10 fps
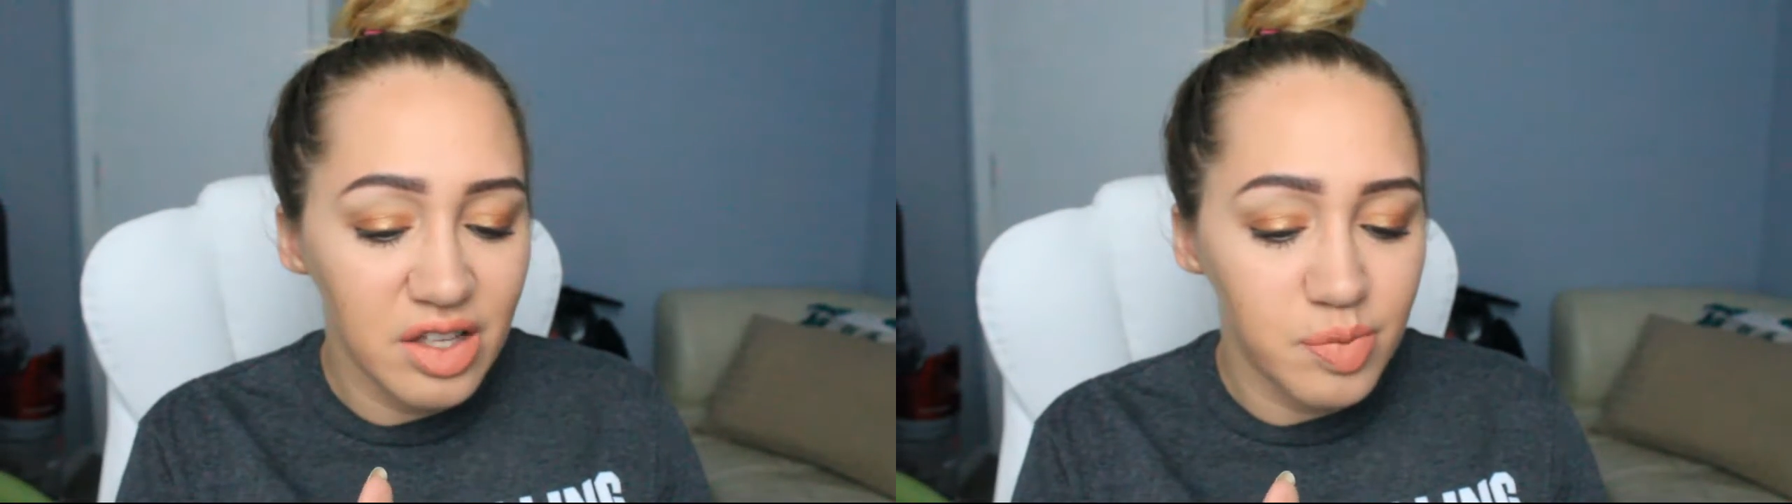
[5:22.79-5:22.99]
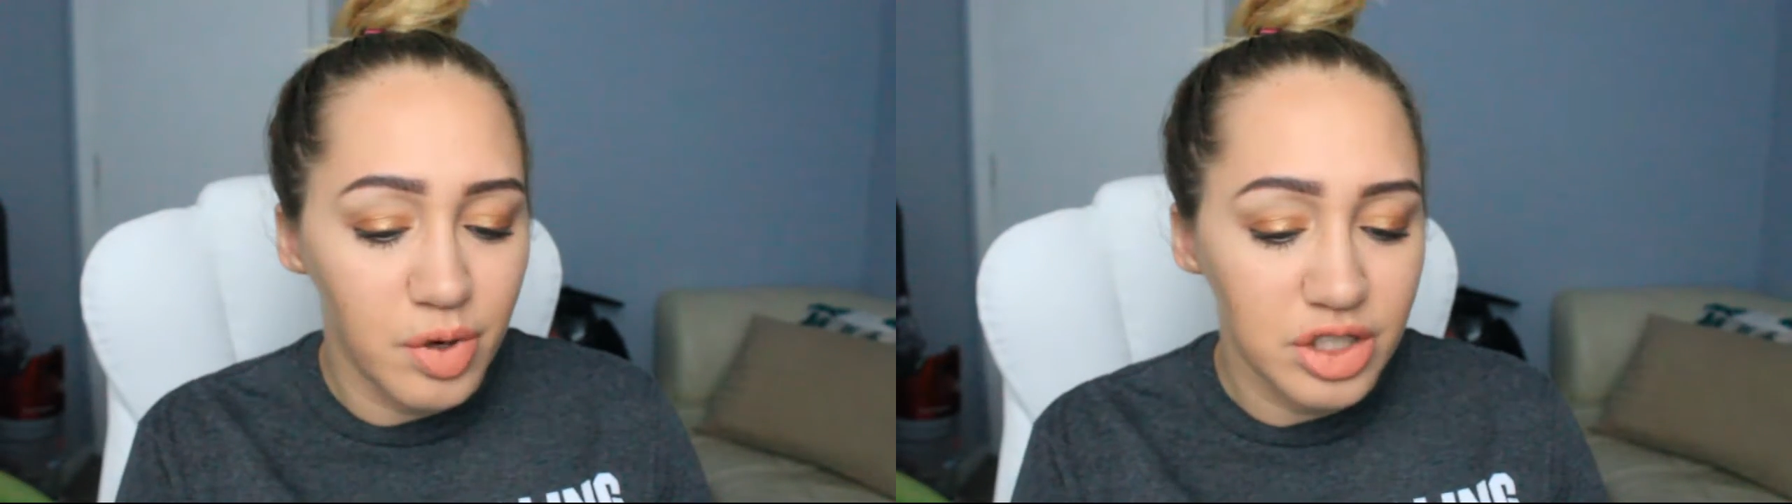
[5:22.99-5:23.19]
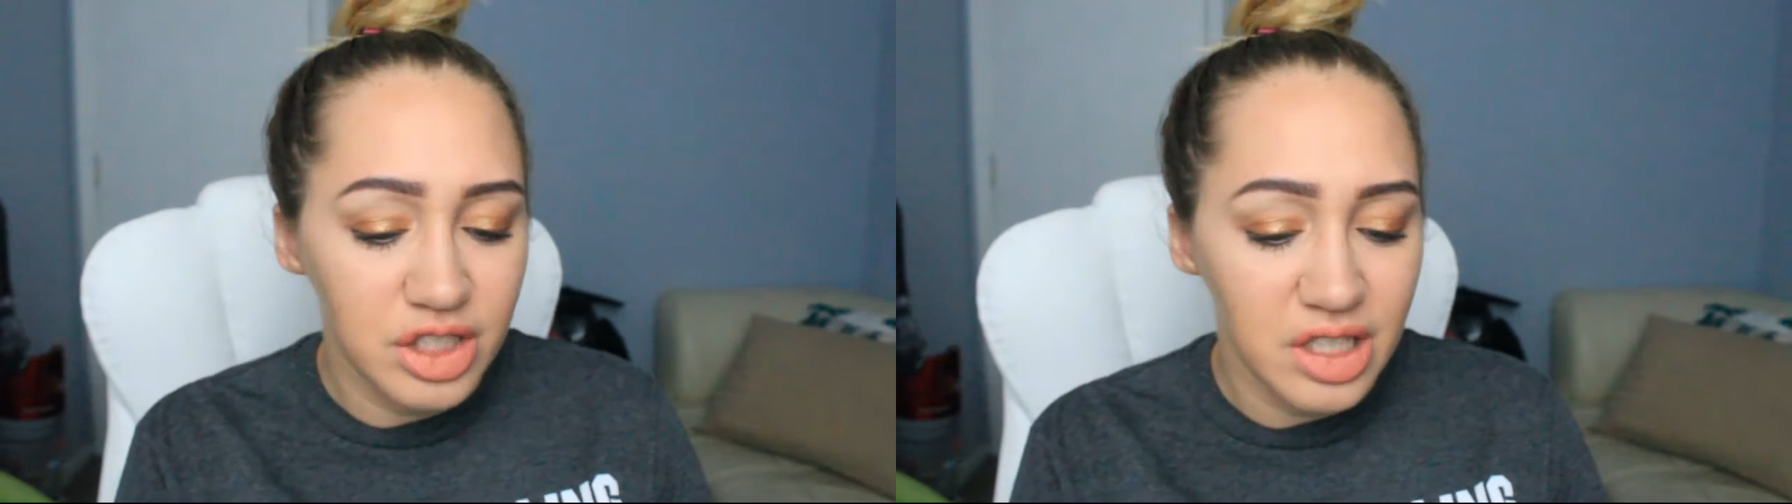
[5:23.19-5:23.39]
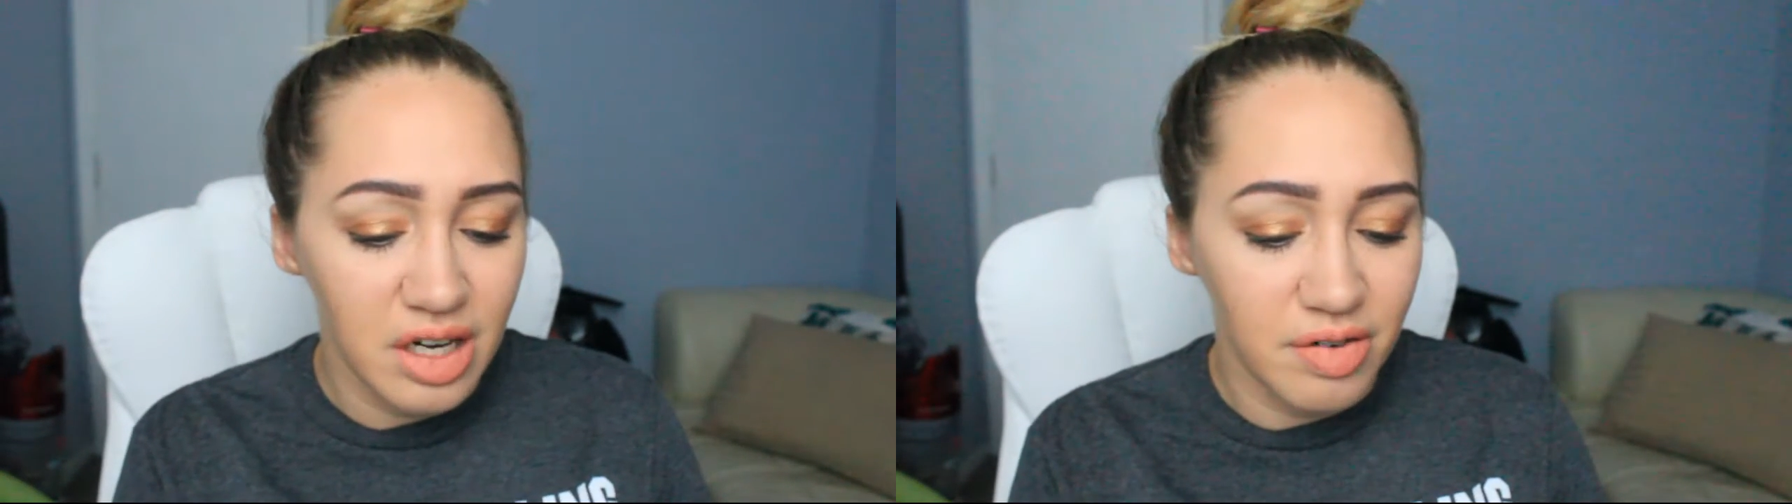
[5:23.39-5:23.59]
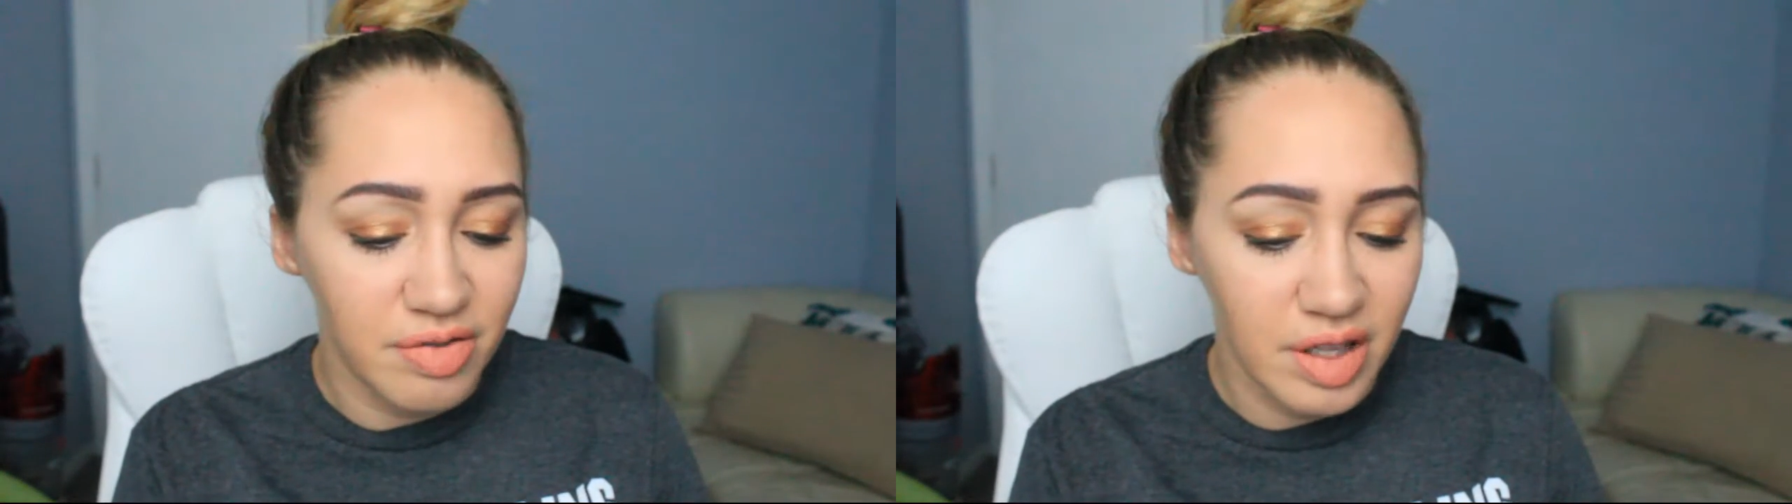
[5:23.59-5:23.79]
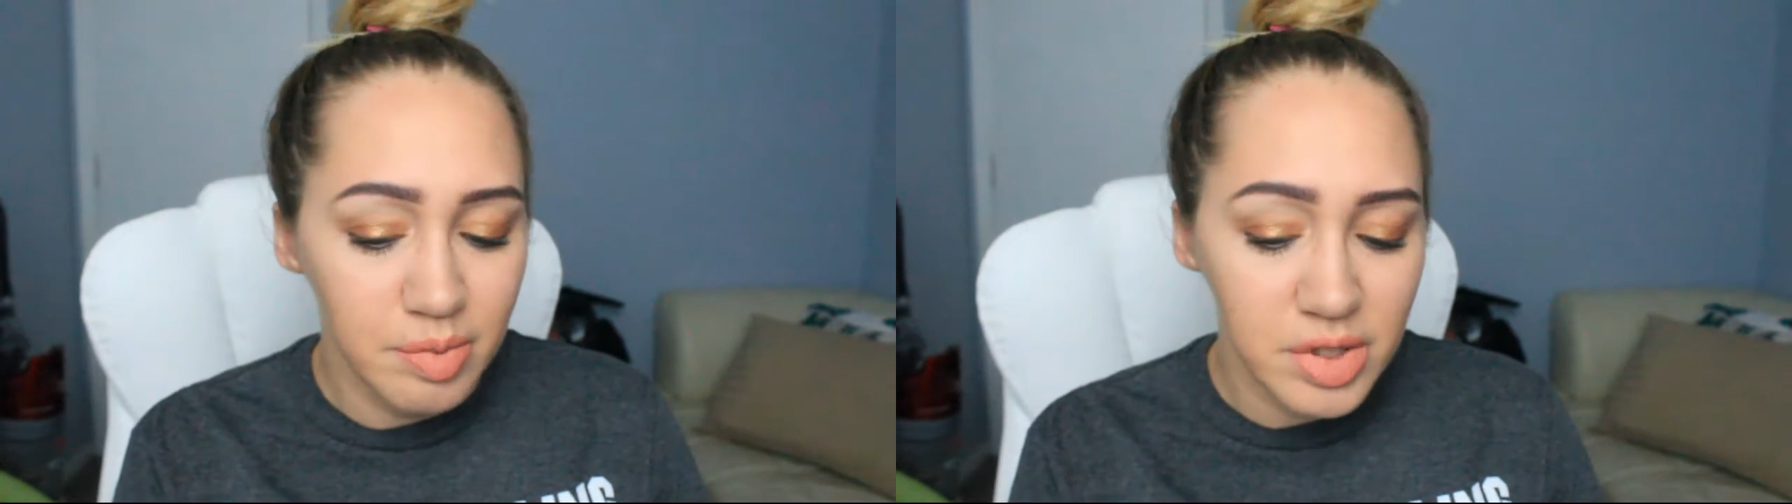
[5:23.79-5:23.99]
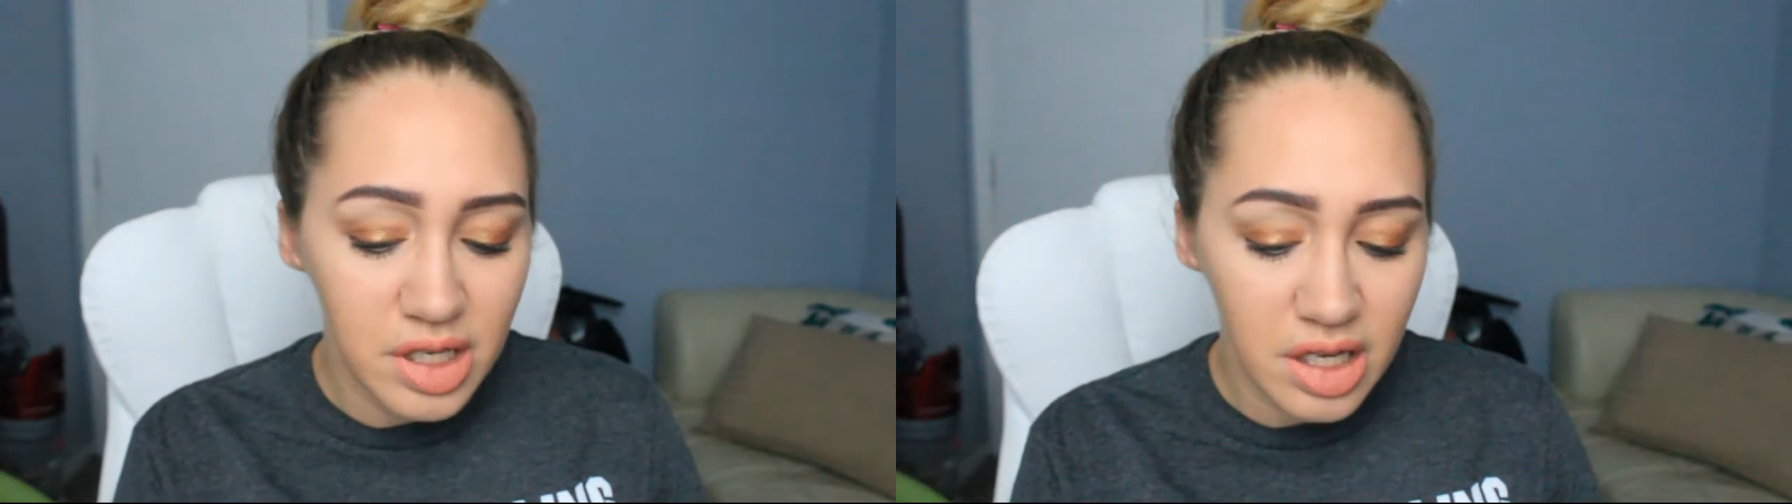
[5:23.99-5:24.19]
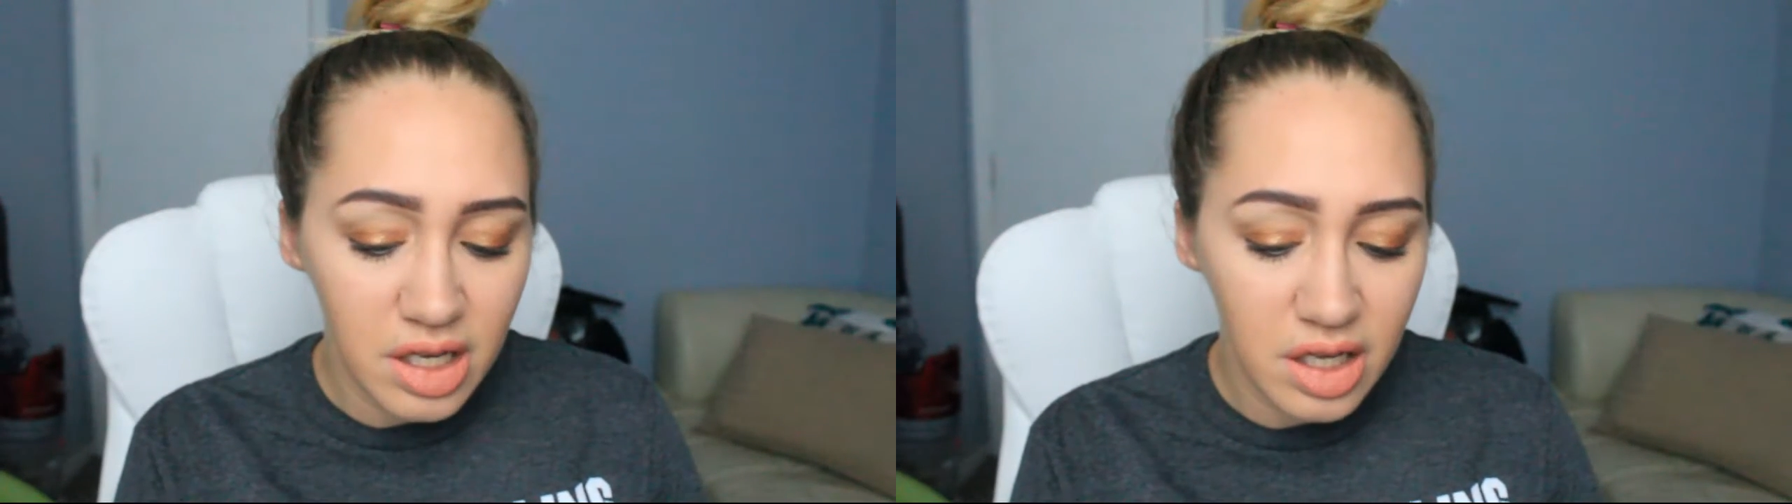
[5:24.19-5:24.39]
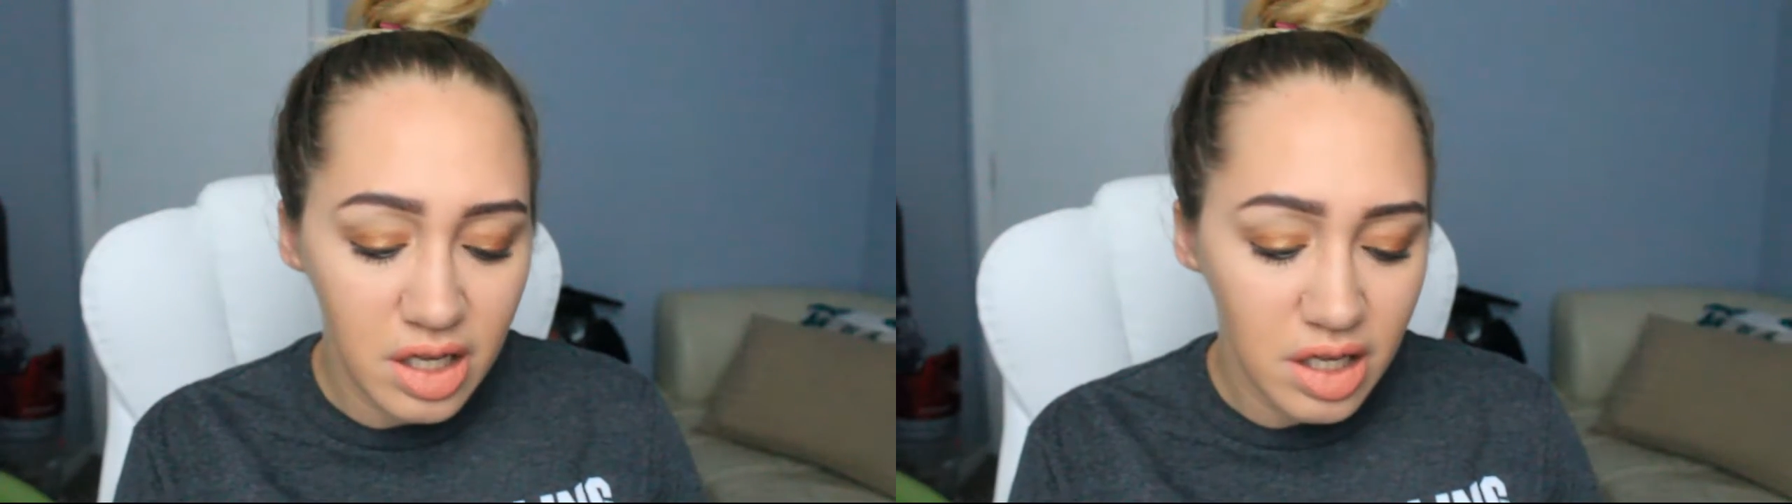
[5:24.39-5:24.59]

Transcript: This brush is kind of flimsy.